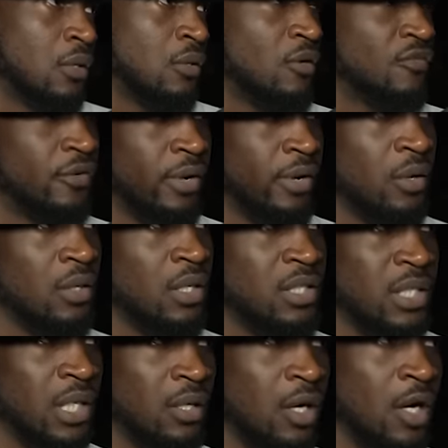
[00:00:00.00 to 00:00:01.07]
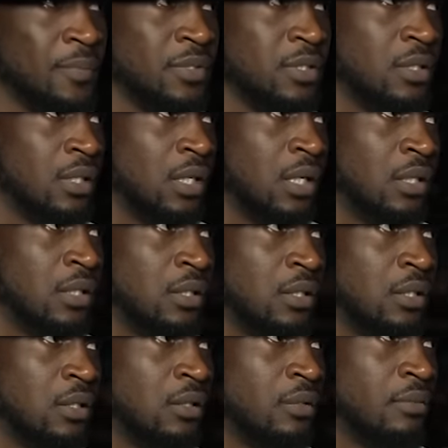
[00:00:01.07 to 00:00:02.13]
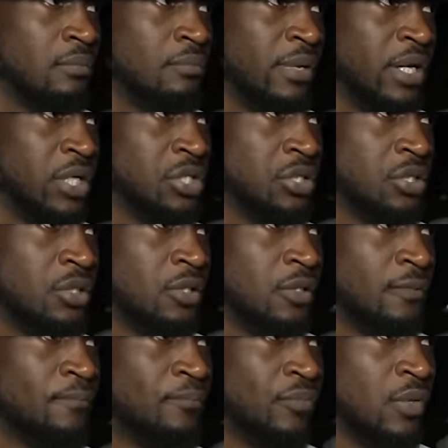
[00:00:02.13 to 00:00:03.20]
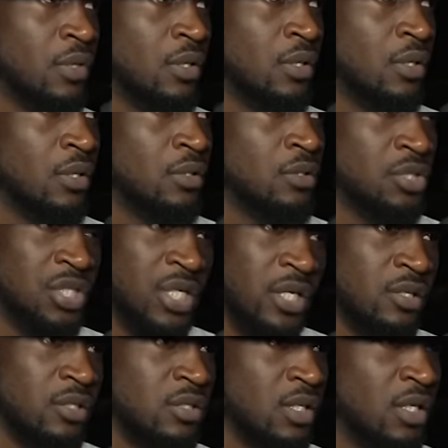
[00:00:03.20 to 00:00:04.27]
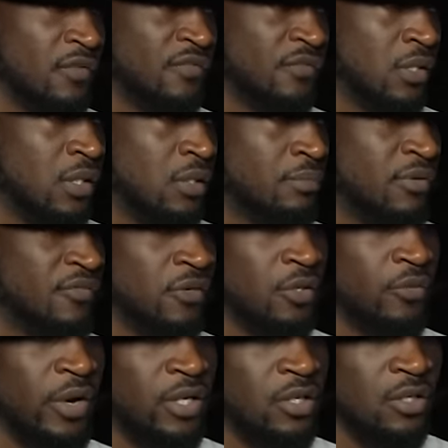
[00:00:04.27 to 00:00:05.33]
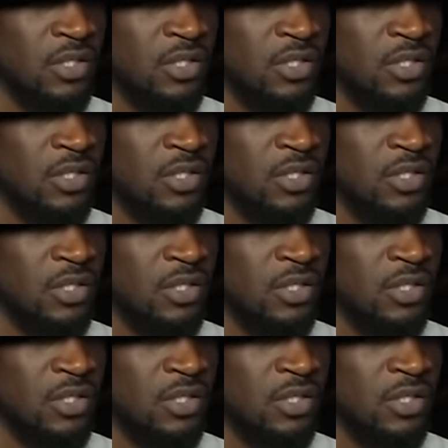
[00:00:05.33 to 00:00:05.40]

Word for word: go for regular checkups and uh, make sure you check yourself um, before you wreck